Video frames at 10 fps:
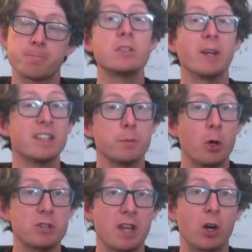So let's
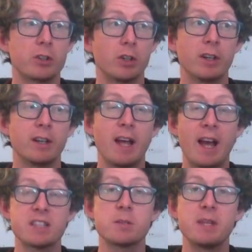suppose that Arthur
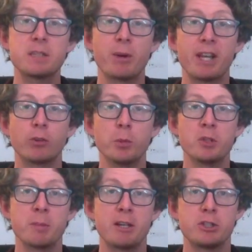hasn't been spreading
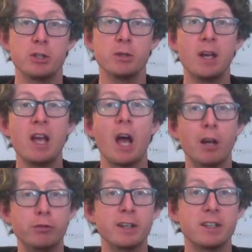rumours about you.
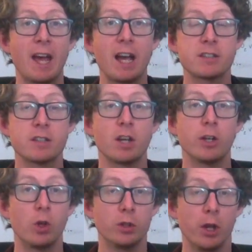I've written that
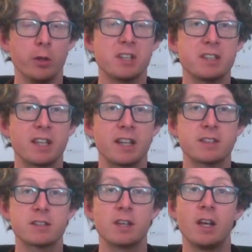on all the losing
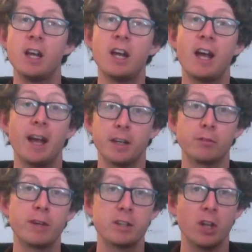tickets, and
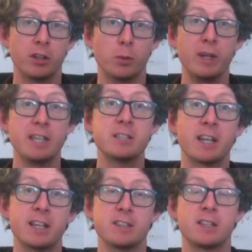I've written on the winning
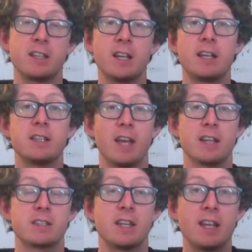ticket
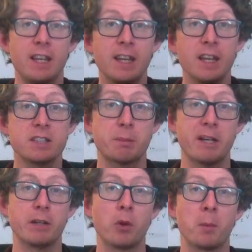that he is
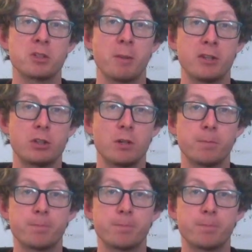spreading rumours about you.